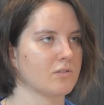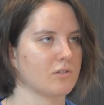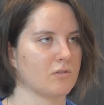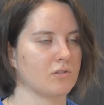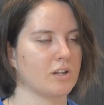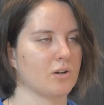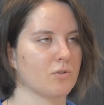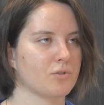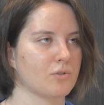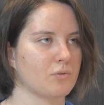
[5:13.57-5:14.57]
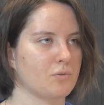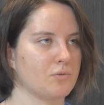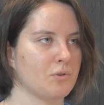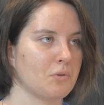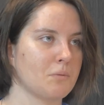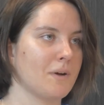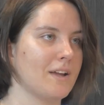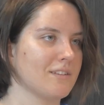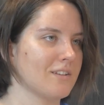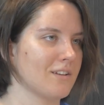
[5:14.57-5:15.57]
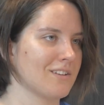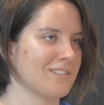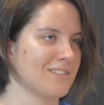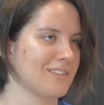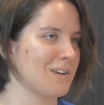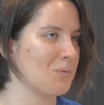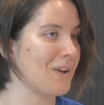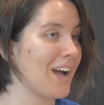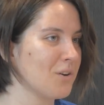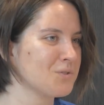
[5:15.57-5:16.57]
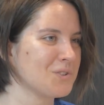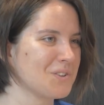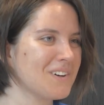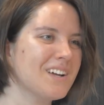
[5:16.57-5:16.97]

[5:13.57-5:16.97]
So they also know the basics that we have to know.